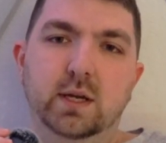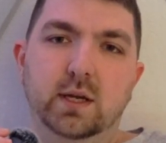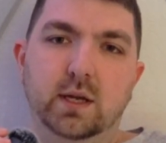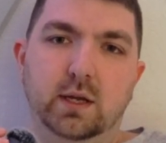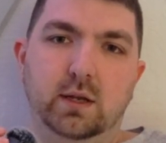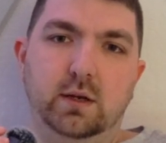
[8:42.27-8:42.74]

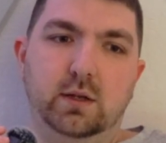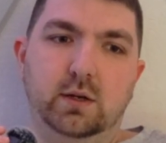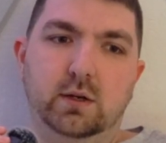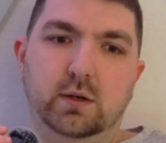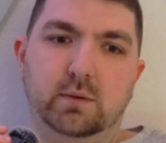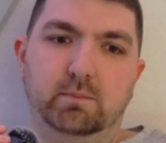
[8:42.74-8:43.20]

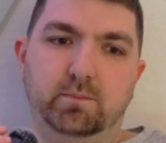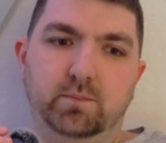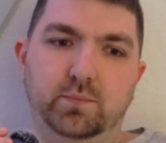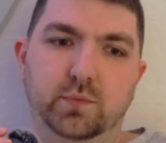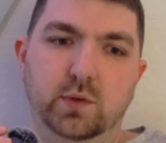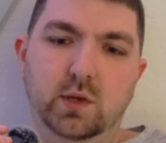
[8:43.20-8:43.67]
And
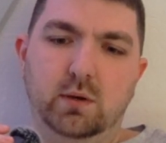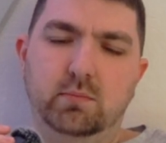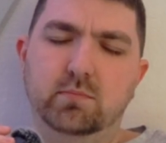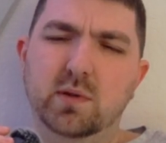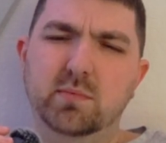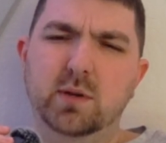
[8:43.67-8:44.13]
yeah,
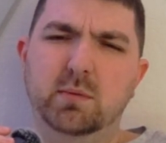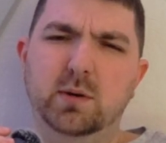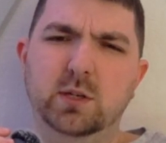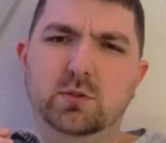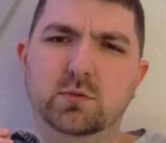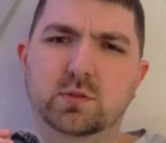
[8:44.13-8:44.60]
maybe I
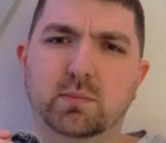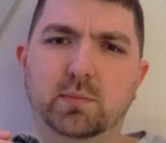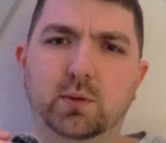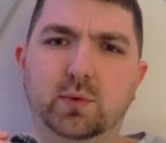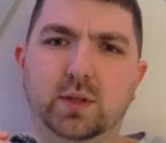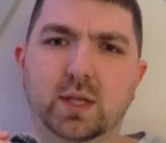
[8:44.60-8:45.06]
might do
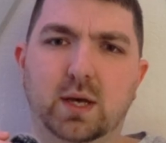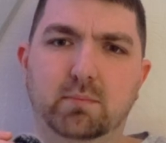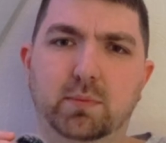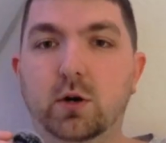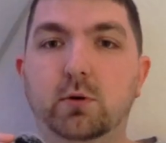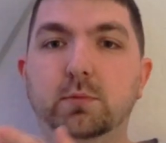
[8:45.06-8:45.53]
something with
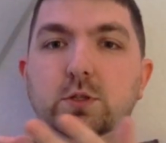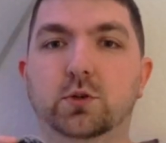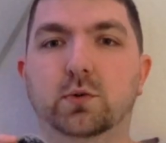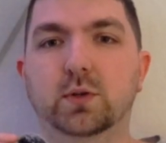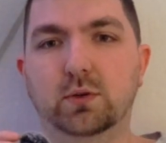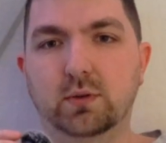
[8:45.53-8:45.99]
that. But I'll be
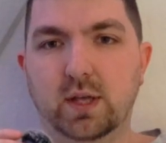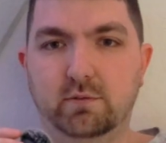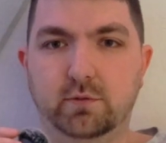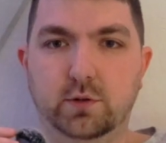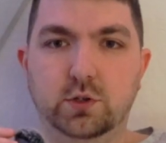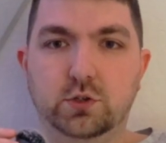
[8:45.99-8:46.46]
showing you that
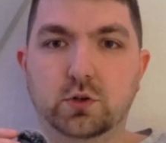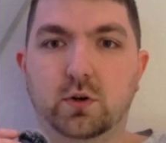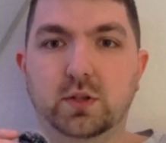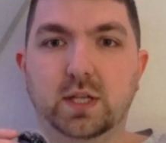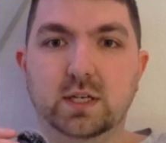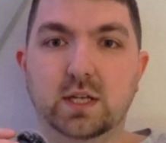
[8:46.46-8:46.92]
footage
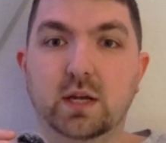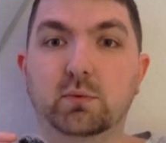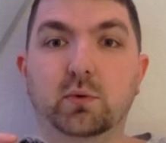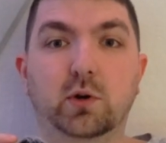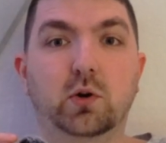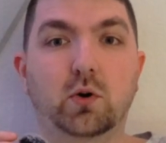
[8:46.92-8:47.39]
on that day
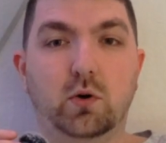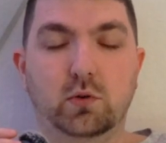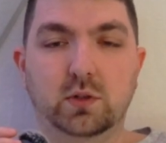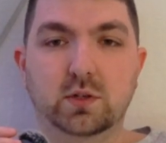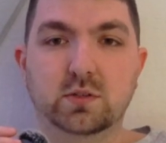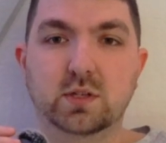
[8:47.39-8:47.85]

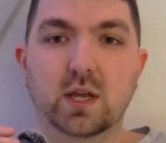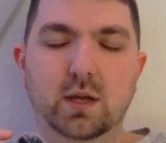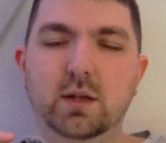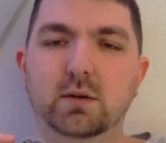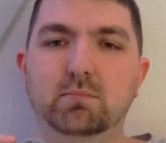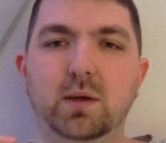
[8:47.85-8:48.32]
regardless,
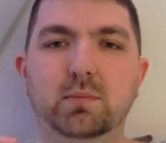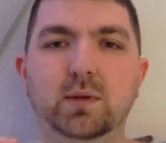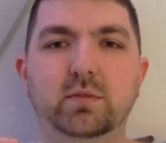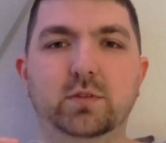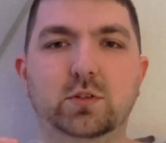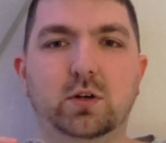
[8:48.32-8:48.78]
and maybe
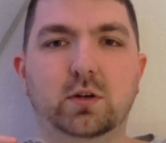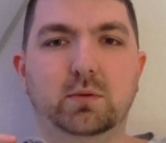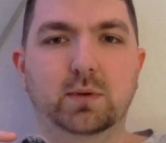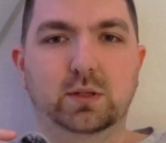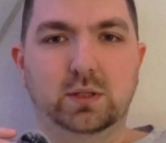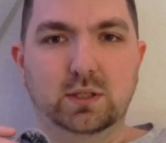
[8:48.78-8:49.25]
even talking
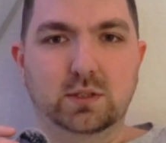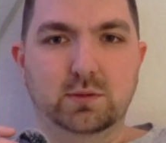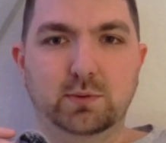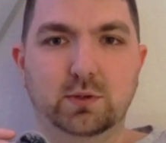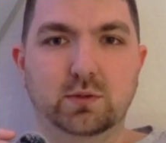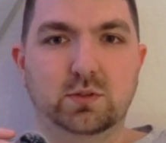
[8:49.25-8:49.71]
about that
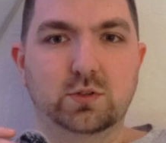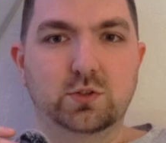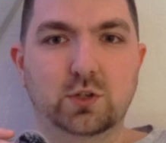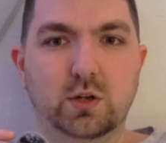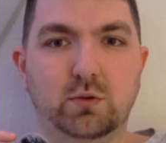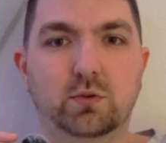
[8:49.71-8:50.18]
experience in
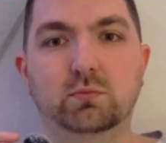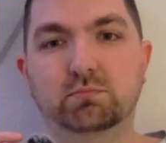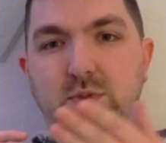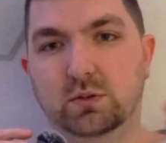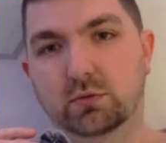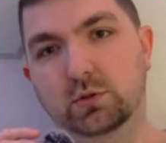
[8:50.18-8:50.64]
general,
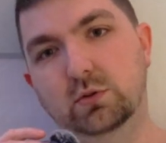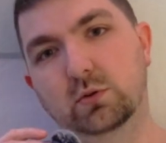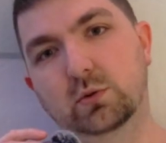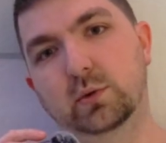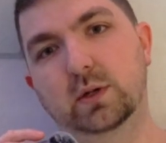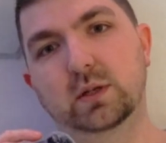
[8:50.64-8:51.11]
telling you
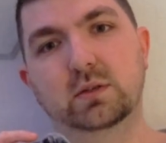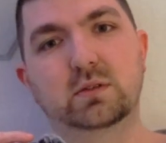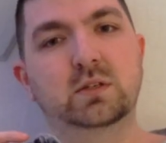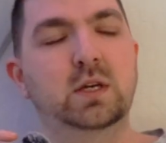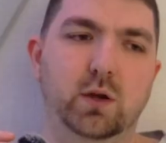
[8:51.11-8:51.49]
who it is.